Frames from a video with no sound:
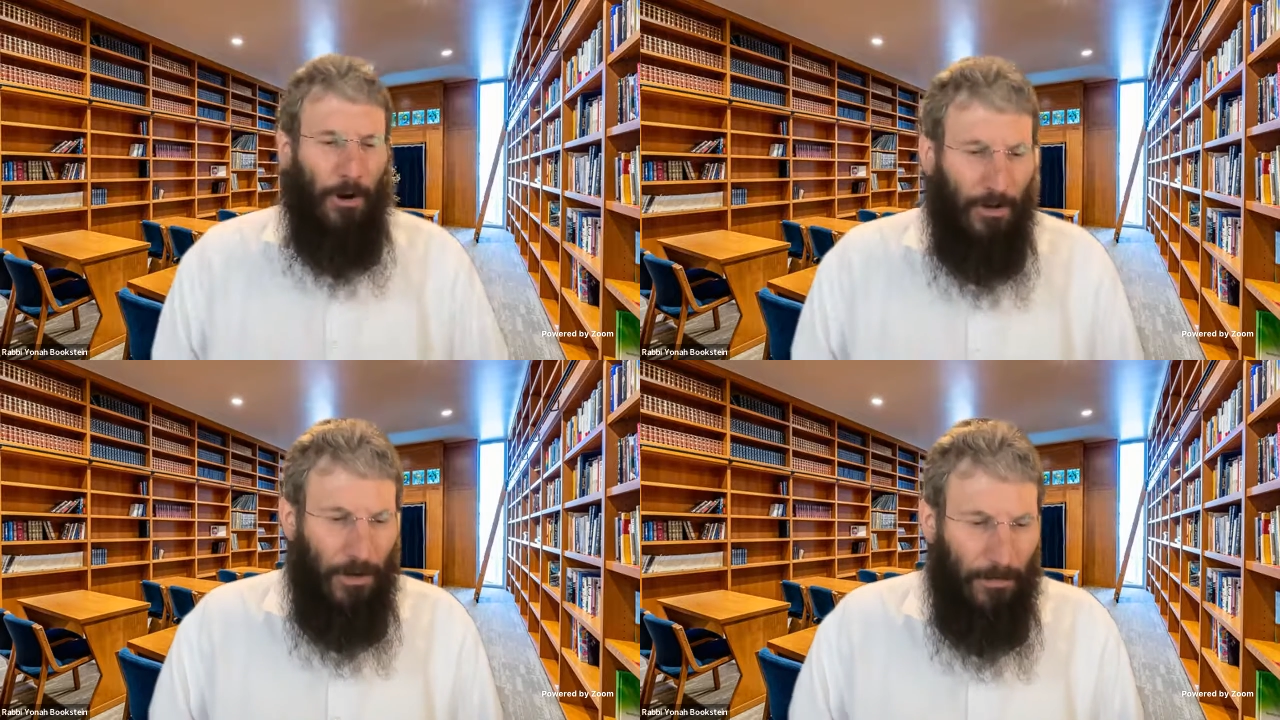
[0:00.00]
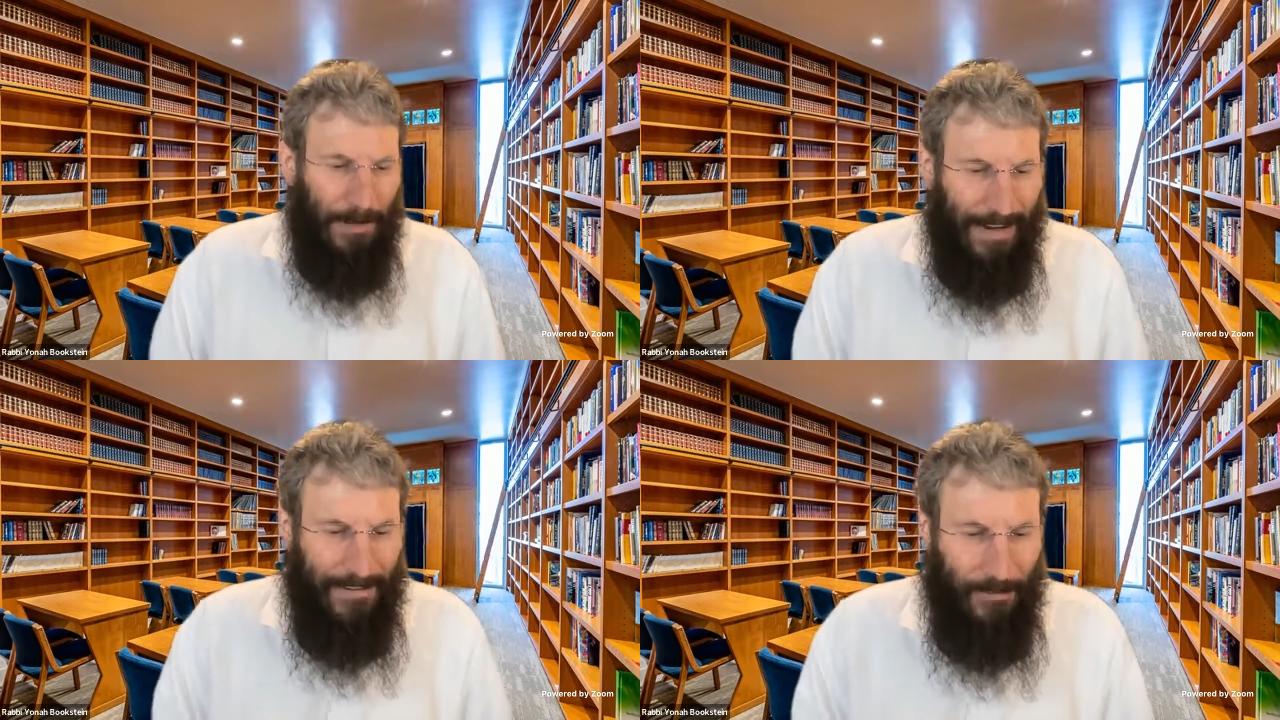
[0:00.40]
You're going to
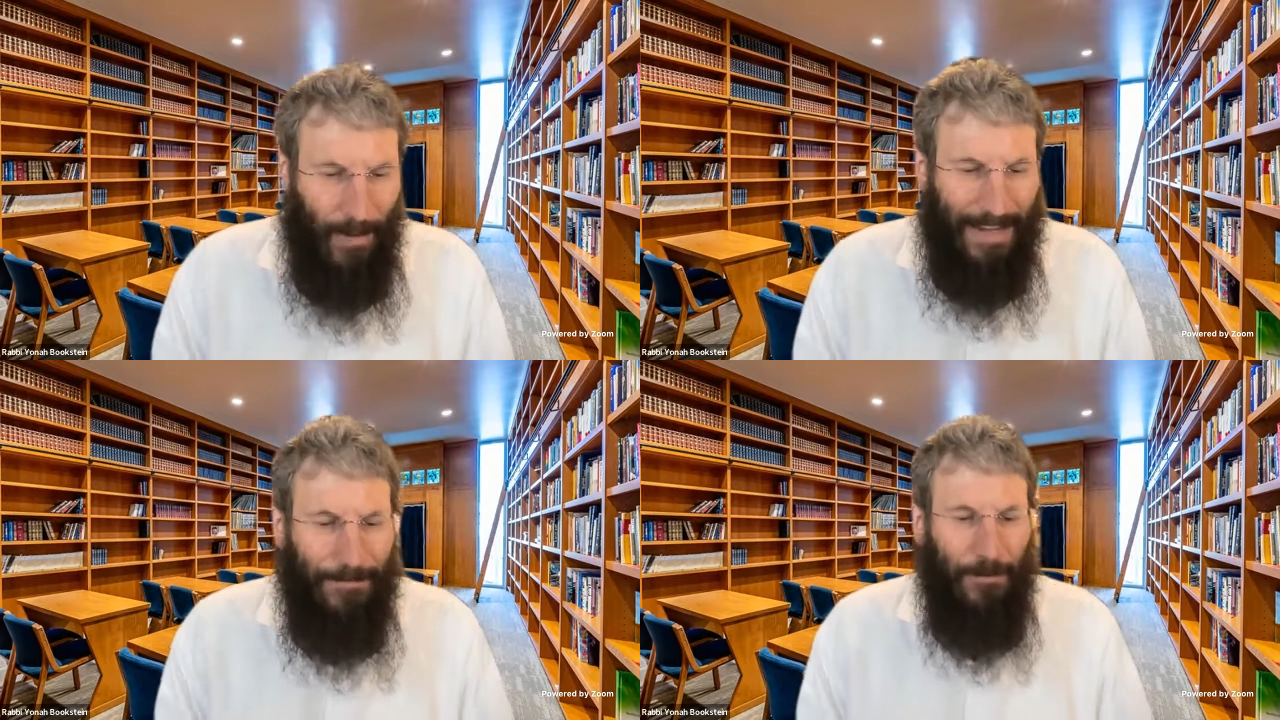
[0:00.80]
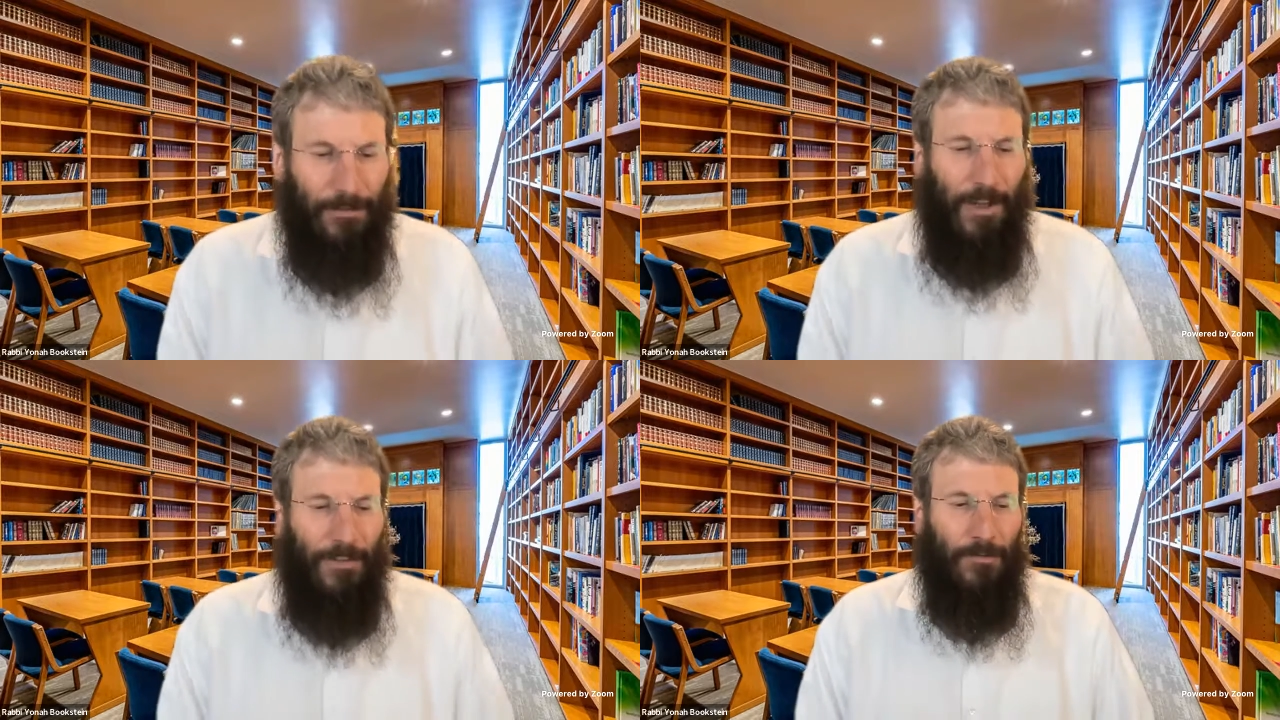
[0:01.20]
get it ready for
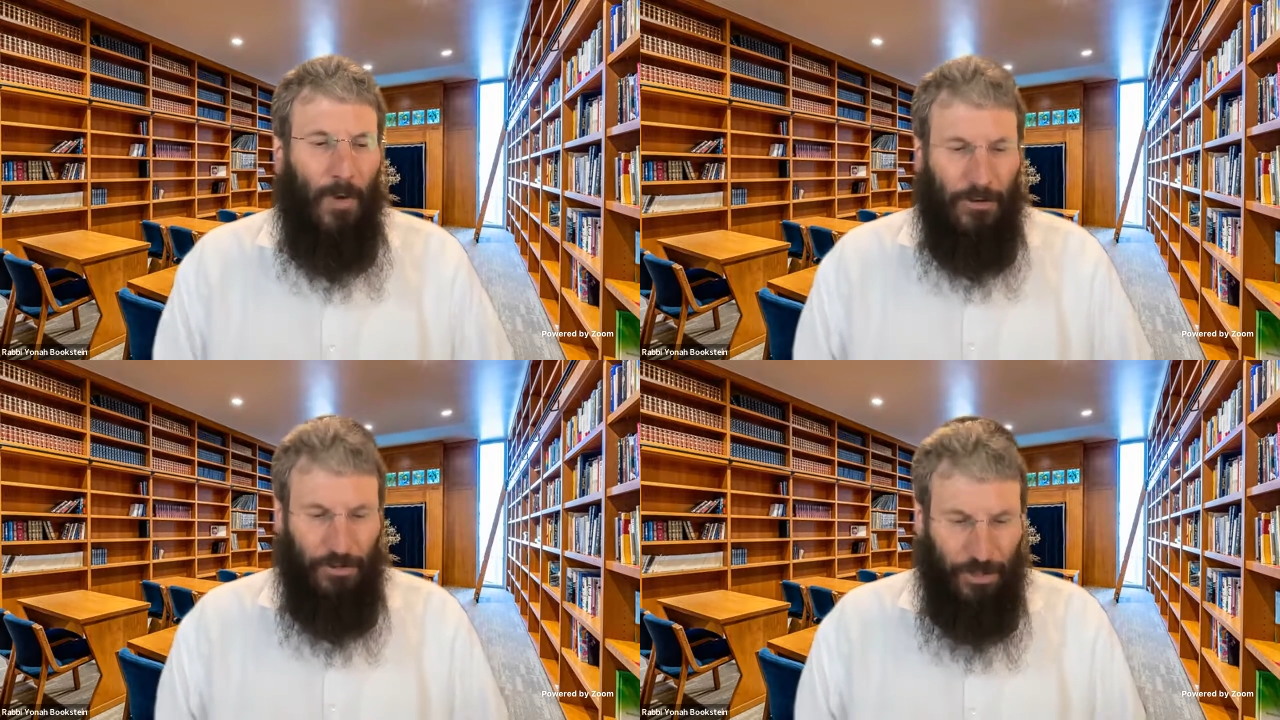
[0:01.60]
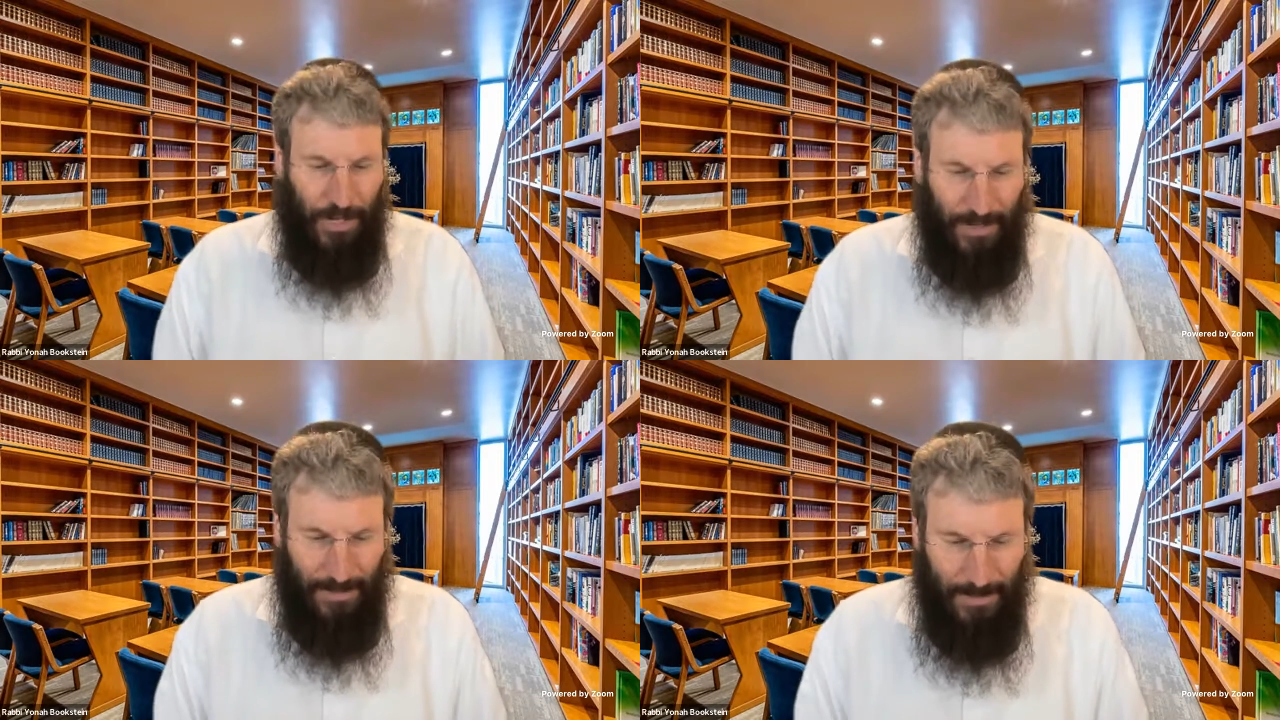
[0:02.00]

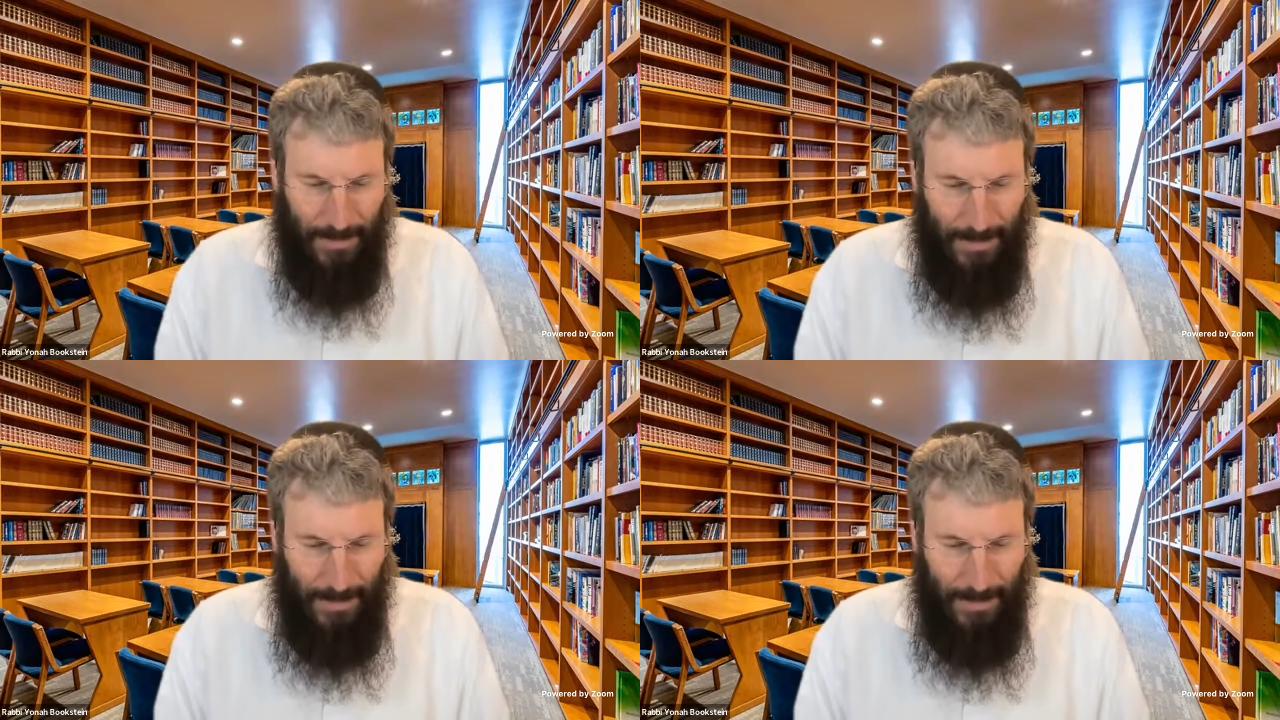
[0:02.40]
destruction.